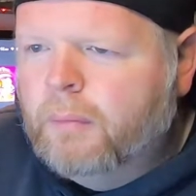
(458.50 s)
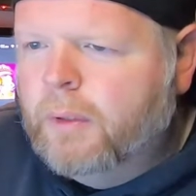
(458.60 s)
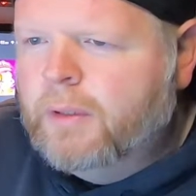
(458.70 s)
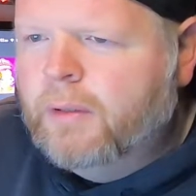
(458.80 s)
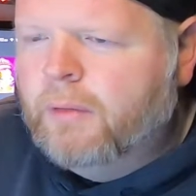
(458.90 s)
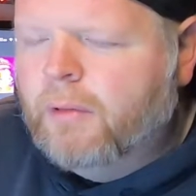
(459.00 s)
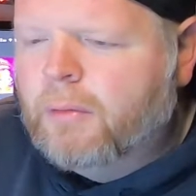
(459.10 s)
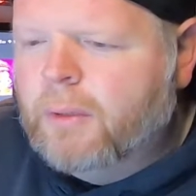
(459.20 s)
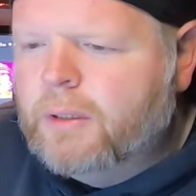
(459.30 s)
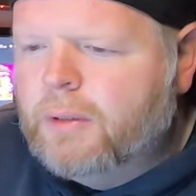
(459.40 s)
he still gave it
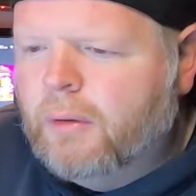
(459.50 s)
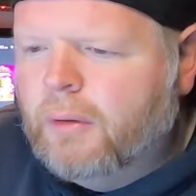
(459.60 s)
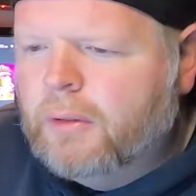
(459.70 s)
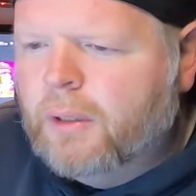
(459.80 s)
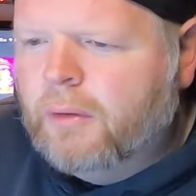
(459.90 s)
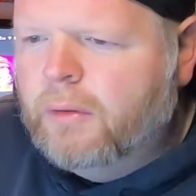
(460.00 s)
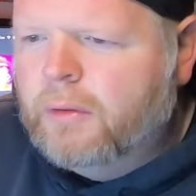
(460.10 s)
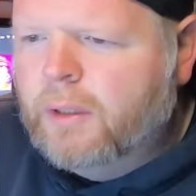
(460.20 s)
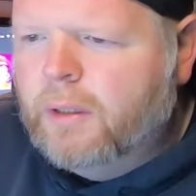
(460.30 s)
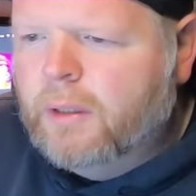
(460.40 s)
3 stars. I don't
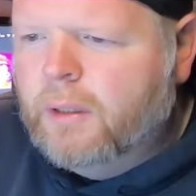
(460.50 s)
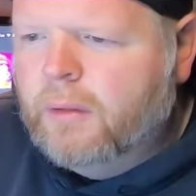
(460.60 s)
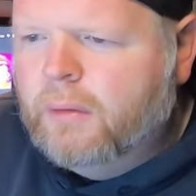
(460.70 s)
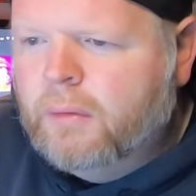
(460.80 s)
understand that.